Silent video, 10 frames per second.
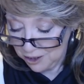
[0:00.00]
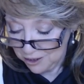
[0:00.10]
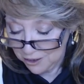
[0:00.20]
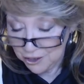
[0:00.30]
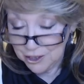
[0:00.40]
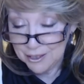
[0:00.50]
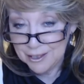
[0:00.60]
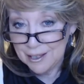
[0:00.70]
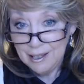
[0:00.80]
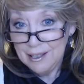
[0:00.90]
is just
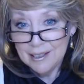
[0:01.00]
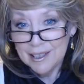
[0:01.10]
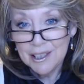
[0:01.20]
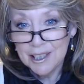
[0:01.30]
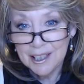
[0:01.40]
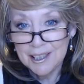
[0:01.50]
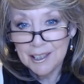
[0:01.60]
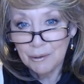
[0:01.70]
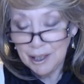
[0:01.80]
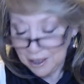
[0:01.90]
such a nice,
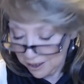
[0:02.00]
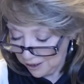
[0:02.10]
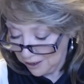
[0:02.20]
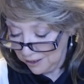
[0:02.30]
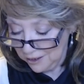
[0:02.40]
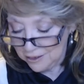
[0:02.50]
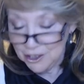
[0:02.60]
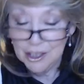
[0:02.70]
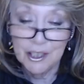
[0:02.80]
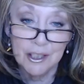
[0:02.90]
sweet lady, and
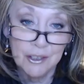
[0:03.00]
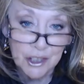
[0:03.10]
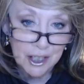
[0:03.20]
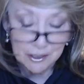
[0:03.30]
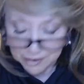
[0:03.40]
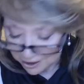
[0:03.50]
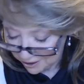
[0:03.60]
she's so generous,